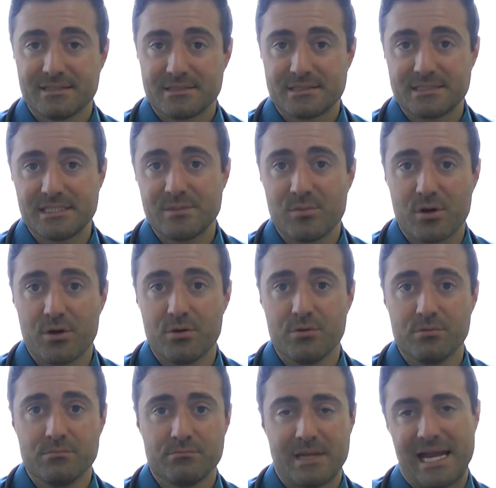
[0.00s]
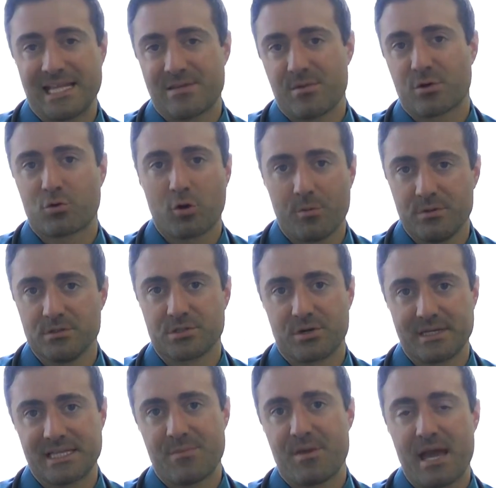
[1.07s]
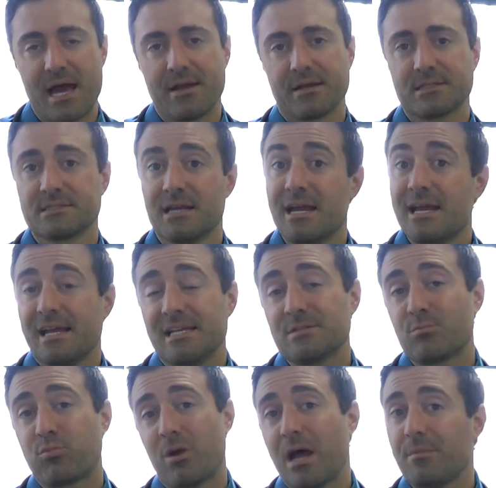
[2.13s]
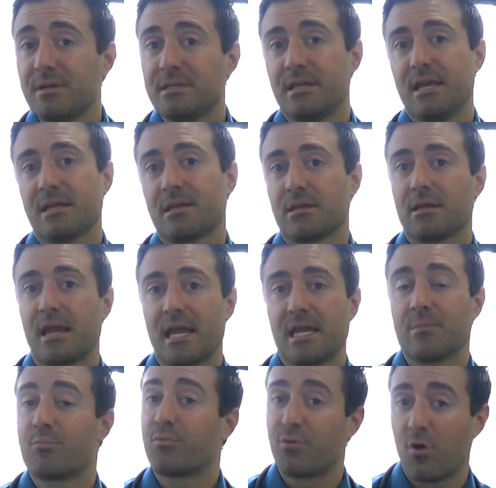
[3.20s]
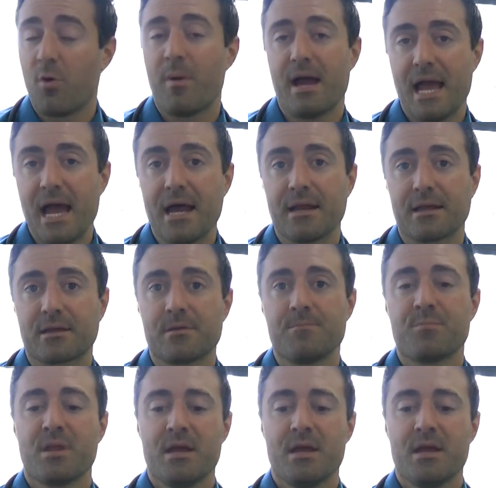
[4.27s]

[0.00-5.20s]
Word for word: SIBO antimicrobials or antibiotics is probably taking a probiotic.